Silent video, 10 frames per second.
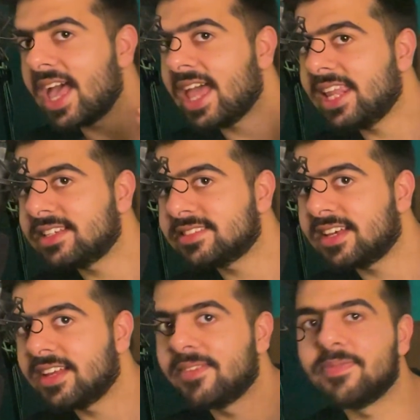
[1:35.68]

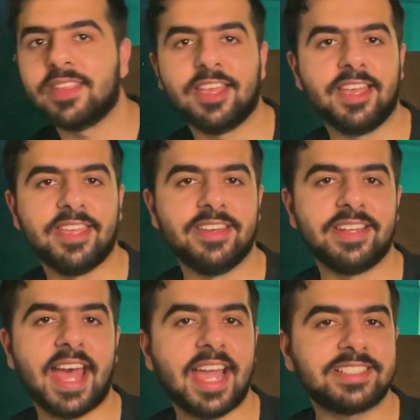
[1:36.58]
Alexa
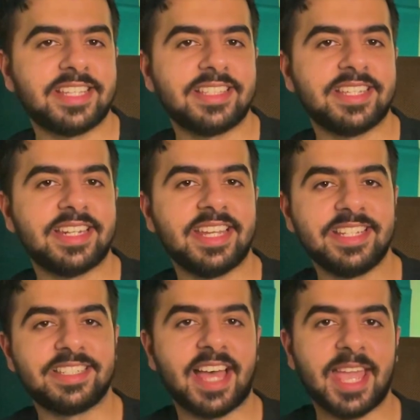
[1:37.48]
here acts as an
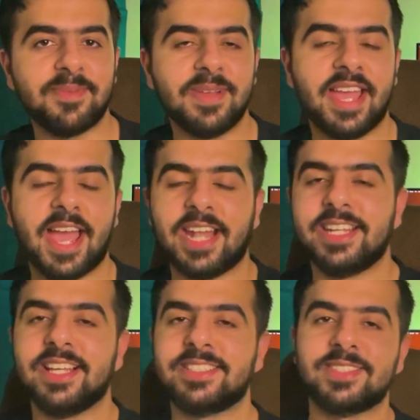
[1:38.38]
enzyme and
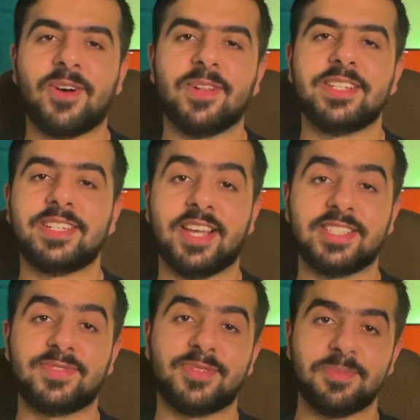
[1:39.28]
does all the
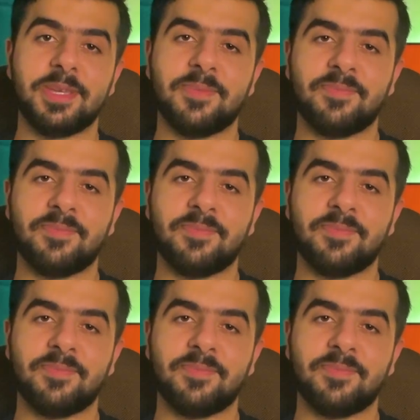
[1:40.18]
tasks for me.